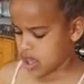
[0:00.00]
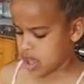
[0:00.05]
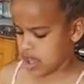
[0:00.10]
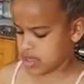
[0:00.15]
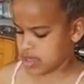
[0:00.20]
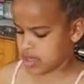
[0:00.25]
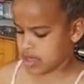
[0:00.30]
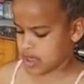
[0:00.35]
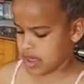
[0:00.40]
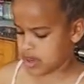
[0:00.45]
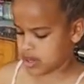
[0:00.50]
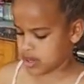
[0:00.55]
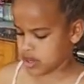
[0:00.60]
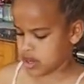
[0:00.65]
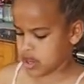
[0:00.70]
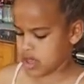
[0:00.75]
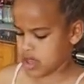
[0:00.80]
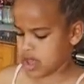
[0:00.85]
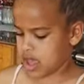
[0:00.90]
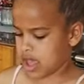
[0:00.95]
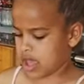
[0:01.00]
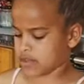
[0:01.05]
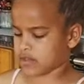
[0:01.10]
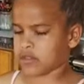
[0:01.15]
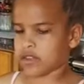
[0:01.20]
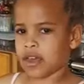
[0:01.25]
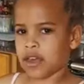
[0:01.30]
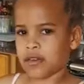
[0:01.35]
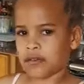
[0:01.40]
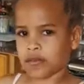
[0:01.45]
And then as
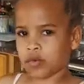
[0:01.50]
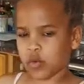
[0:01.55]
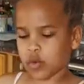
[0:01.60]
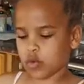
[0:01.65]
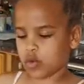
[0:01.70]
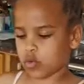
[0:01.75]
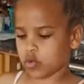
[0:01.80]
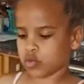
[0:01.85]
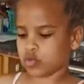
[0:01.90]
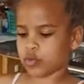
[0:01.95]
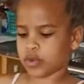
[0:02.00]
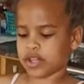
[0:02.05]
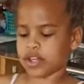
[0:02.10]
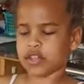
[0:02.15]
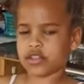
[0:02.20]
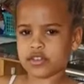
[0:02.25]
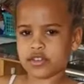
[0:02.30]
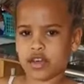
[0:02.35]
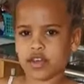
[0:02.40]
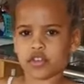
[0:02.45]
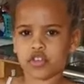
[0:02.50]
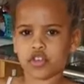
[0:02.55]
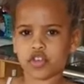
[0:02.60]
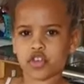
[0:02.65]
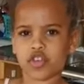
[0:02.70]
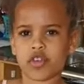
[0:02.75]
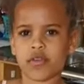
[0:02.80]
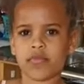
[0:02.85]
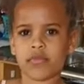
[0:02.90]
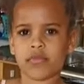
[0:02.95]
they have cooled, we can touch
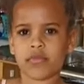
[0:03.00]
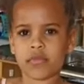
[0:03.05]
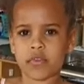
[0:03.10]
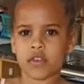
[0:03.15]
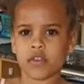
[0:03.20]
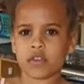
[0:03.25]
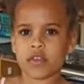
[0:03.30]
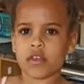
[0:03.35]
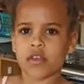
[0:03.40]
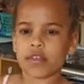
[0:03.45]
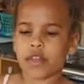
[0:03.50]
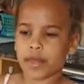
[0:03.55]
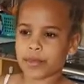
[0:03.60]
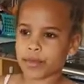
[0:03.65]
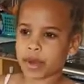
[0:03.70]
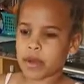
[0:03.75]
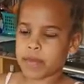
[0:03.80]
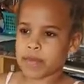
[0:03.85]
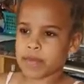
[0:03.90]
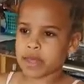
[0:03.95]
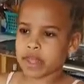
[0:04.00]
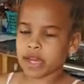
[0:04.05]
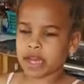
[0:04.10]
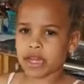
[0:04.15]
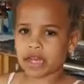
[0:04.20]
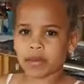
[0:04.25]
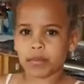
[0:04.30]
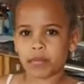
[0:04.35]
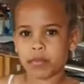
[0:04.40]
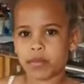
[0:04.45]
them. They might be
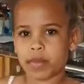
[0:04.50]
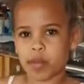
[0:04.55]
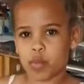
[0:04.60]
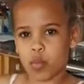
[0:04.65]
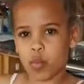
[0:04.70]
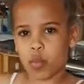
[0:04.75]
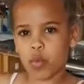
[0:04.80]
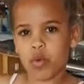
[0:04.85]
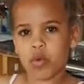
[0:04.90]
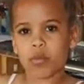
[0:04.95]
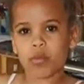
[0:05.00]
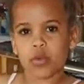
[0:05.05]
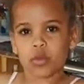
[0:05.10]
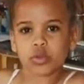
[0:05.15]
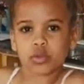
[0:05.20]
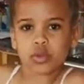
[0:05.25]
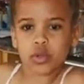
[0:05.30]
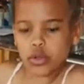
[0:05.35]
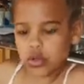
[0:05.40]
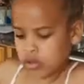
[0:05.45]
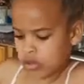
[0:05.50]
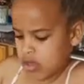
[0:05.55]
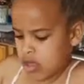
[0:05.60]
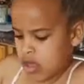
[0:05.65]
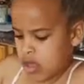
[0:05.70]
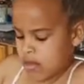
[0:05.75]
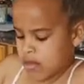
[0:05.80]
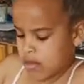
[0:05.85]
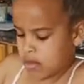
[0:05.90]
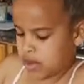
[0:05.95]
like a bit warm or not,
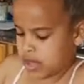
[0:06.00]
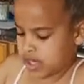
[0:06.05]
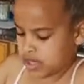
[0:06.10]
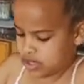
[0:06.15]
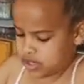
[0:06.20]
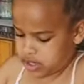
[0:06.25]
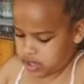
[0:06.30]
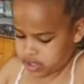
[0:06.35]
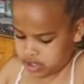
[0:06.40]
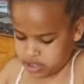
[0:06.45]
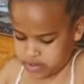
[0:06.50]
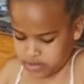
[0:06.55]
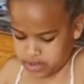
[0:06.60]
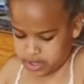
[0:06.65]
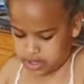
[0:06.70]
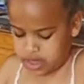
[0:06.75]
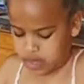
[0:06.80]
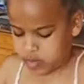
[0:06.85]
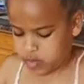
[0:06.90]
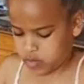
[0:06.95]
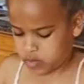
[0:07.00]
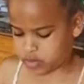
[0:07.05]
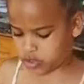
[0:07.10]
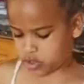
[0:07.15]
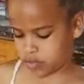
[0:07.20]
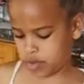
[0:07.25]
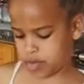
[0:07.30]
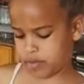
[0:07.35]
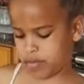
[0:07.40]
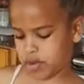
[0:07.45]
but we can touch them. And then,
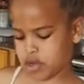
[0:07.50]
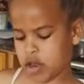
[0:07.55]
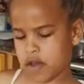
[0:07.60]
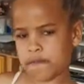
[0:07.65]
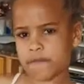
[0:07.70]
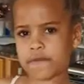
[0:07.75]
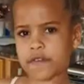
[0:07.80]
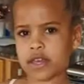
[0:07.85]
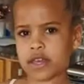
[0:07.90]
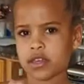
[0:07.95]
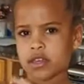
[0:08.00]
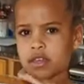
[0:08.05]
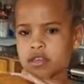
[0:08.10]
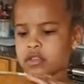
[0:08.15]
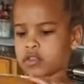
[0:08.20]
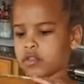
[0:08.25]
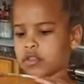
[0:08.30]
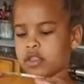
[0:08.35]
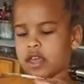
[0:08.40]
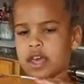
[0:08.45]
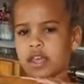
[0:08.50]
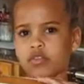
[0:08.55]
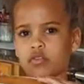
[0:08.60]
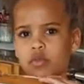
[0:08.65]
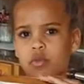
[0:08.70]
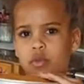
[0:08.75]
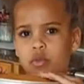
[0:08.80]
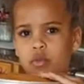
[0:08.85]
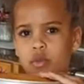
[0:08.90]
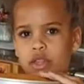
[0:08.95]
so we put our fingers on there
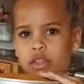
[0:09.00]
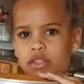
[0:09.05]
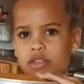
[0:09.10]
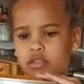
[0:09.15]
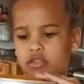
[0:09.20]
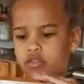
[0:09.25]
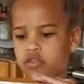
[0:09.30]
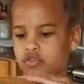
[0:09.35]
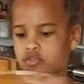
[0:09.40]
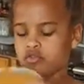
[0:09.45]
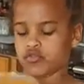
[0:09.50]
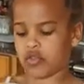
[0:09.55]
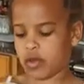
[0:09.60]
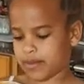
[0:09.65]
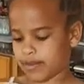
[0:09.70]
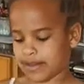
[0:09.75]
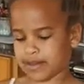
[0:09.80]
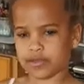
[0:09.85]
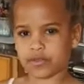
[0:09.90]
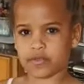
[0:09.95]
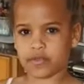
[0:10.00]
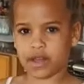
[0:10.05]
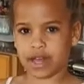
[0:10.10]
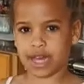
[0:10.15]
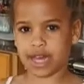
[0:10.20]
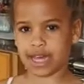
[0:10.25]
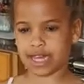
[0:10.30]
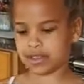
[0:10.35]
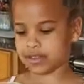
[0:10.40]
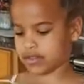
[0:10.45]
so that it doesn't drop out of our
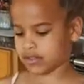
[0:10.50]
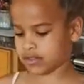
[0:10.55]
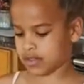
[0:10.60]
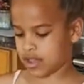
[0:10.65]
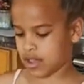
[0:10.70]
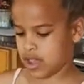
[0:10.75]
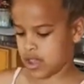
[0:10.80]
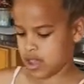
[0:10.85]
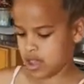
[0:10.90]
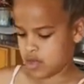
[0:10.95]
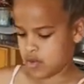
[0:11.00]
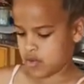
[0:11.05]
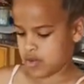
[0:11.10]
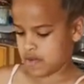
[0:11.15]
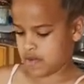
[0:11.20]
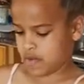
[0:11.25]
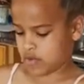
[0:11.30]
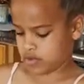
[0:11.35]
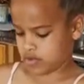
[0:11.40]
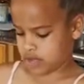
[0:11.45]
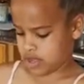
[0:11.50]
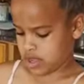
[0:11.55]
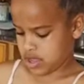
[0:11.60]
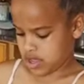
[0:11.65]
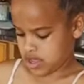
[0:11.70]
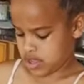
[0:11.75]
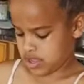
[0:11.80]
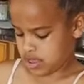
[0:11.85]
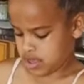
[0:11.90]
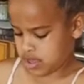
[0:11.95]
hands. We hold it
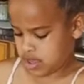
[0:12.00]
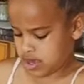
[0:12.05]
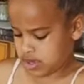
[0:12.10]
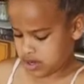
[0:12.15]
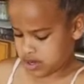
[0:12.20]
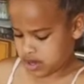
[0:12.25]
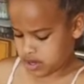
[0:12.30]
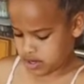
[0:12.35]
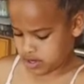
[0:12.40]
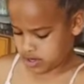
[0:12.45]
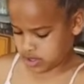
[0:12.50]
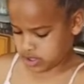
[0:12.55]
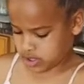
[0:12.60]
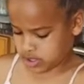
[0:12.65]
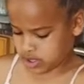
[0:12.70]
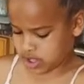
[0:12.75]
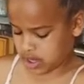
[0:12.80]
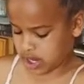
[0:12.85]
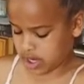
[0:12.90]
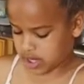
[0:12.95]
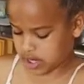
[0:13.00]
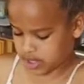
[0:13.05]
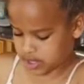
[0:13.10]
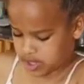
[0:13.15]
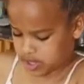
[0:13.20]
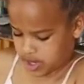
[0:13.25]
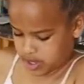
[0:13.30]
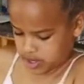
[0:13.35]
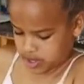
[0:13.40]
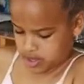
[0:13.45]
and then slightly
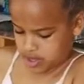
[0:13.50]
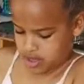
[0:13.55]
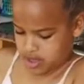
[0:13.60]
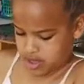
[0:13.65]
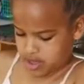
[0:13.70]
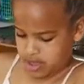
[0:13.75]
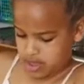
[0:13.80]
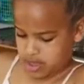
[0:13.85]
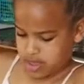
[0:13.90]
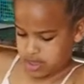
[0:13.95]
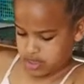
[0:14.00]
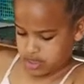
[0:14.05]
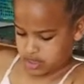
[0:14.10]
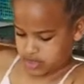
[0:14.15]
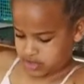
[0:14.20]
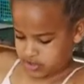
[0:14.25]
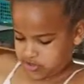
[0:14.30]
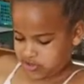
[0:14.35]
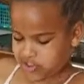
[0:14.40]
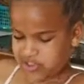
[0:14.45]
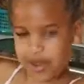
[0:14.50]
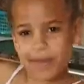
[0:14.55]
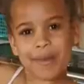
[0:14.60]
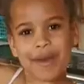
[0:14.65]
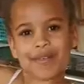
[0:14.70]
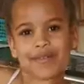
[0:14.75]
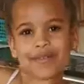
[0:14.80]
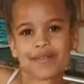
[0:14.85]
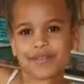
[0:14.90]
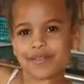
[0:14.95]
shake it, then it should come
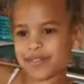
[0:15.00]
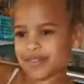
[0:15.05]
out.